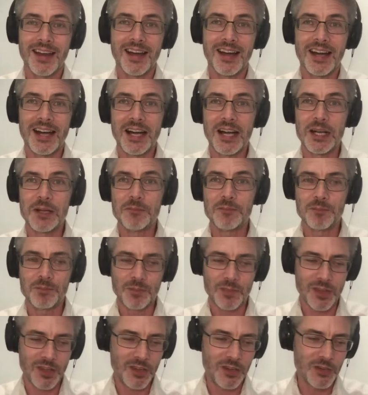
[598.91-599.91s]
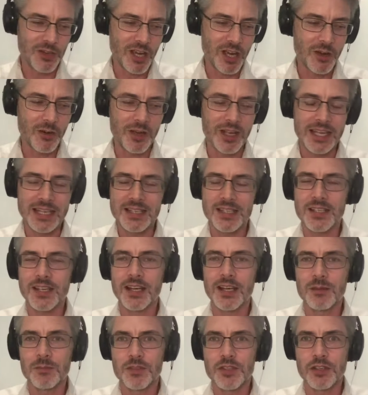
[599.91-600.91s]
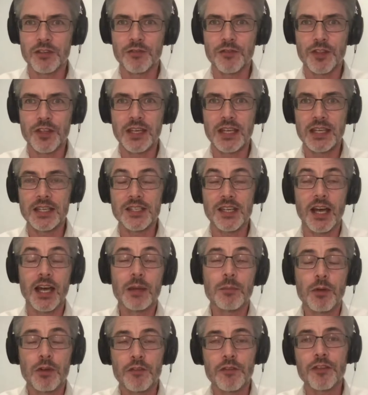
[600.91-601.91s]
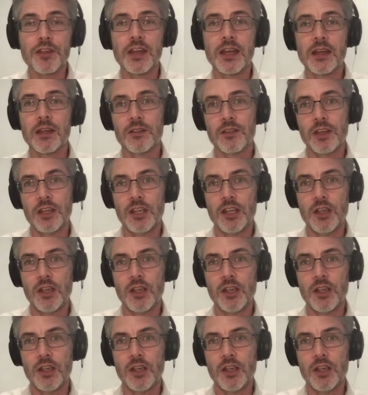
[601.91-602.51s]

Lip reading: In terms of the type of thing that